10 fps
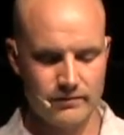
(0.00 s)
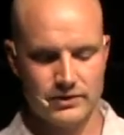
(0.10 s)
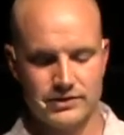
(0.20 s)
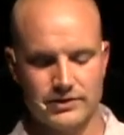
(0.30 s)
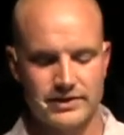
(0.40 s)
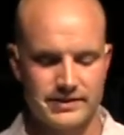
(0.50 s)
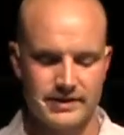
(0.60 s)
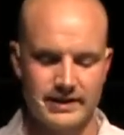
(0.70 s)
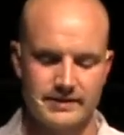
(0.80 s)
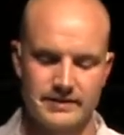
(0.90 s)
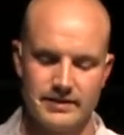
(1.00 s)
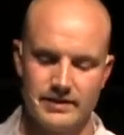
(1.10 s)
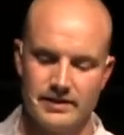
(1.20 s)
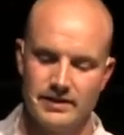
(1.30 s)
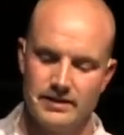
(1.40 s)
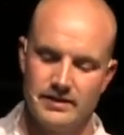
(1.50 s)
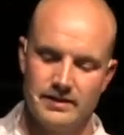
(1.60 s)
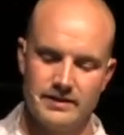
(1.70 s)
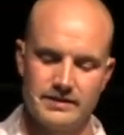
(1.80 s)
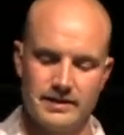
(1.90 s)
verse 36,
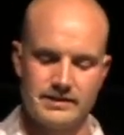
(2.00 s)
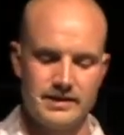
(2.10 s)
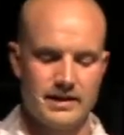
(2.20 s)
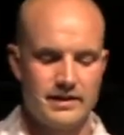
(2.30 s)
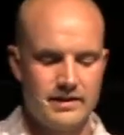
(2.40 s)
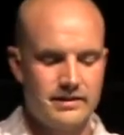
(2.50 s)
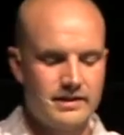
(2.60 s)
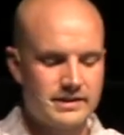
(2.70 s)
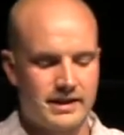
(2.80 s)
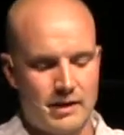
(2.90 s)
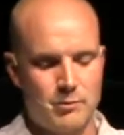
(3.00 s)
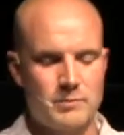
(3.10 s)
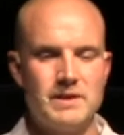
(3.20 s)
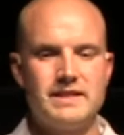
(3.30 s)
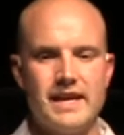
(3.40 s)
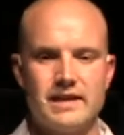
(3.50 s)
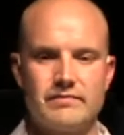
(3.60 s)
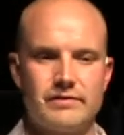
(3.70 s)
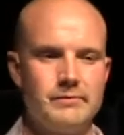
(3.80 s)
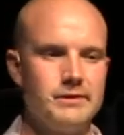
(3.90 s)
he says that this cup would be
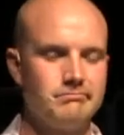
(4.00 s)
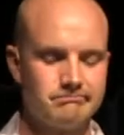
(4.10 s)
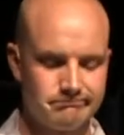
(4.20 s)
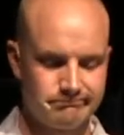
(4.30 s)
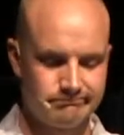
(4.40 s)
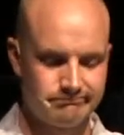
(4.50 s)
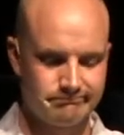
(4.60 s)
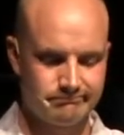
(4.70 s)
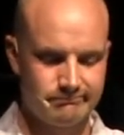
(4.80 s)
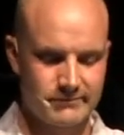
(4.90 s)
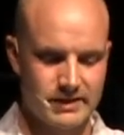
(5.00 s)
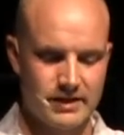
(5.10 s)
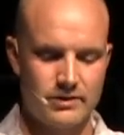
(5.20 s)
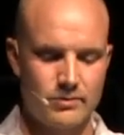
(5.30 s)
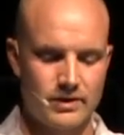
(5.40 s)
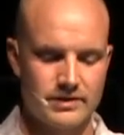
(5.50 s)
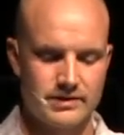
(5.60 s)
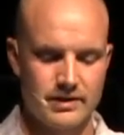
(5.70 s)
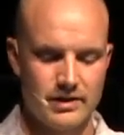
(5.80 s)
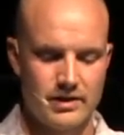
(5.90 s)
taken from him. In other
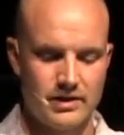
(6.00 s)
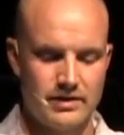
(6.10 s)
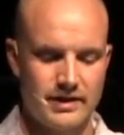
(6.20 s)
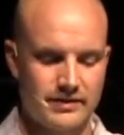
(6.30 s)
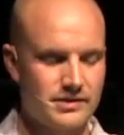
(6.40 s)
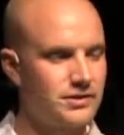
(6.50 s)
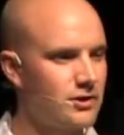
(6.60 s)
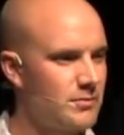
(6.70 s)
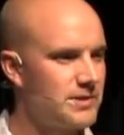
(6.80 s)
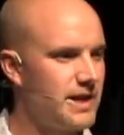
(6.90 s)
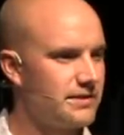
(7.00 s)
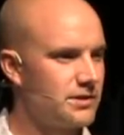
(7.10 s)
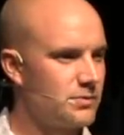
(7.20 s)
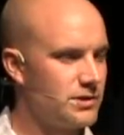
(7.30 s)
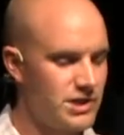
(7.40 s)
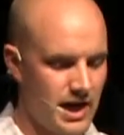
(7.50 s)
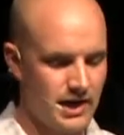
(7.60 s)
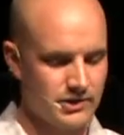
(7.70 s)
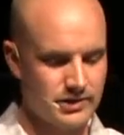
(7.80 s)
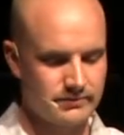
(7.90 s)
words, that the circumstances would
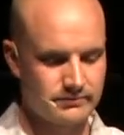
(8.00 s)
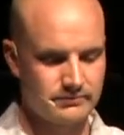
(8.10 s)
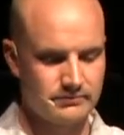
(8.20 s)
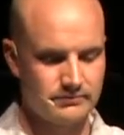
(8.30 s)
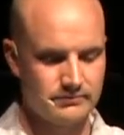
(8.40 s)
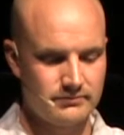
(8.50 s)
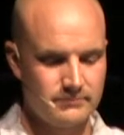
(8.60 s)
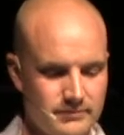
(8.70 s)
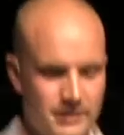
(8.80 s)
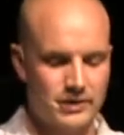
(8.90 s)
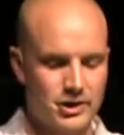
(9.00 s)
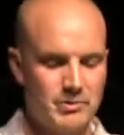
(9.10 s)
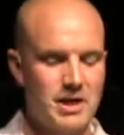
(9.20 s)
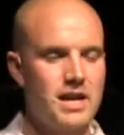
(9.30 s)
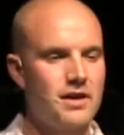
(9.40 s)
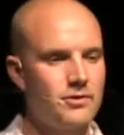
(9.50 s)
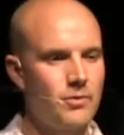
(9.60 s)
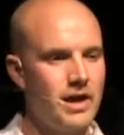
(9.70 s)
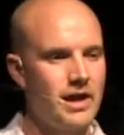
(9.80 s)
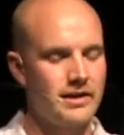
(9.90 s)
change, that there could be another
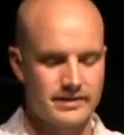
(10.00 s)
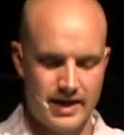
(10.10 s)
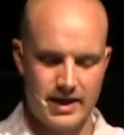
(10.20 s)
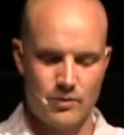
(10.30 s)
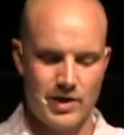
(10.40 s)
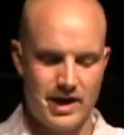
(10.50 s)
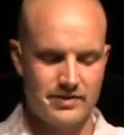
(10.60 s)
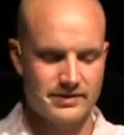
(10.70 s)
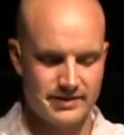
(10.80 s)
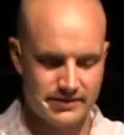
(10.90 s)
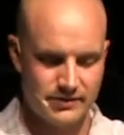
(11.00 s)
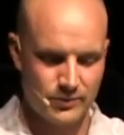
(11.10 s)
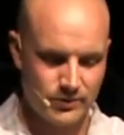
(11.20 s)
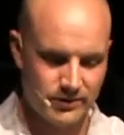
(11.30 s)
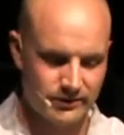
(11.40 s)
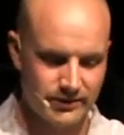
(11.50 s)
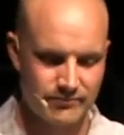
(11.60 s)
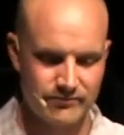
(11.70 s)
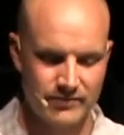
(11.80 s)
way to take away the sins of the world.